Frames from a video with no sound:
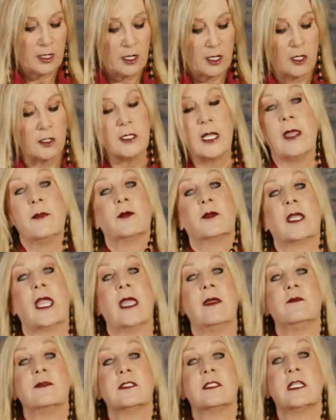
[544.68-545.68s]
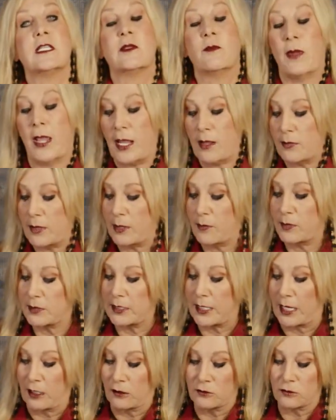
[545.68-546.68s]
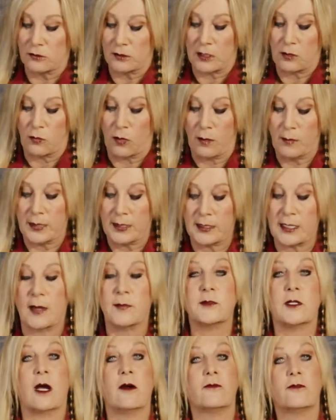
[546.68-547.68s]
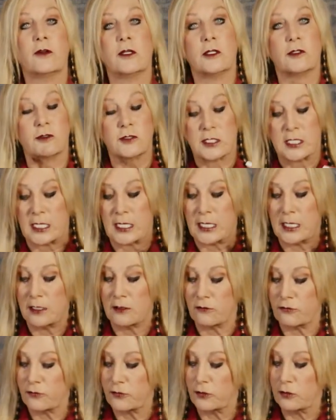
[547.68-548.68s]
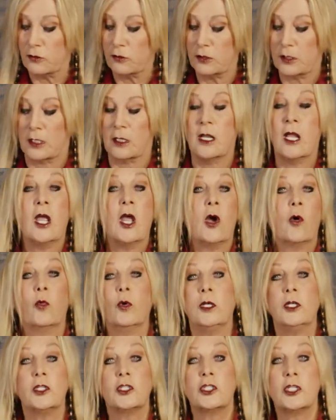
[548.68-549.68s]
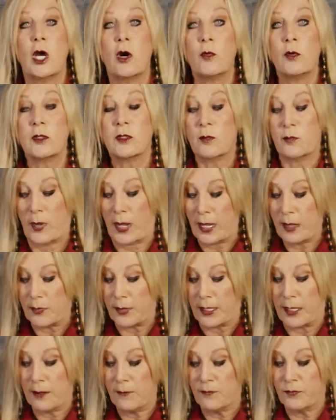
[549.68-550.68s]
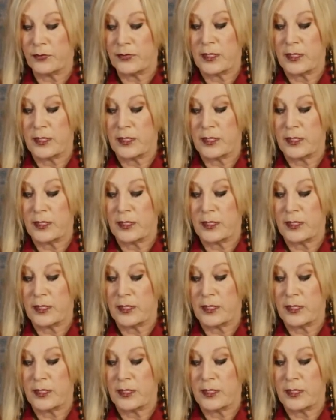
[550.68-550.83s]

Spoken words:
Her neighbor came to see the baby, but the elderly woman kept offering her tea and food and wouldn't show her the baby.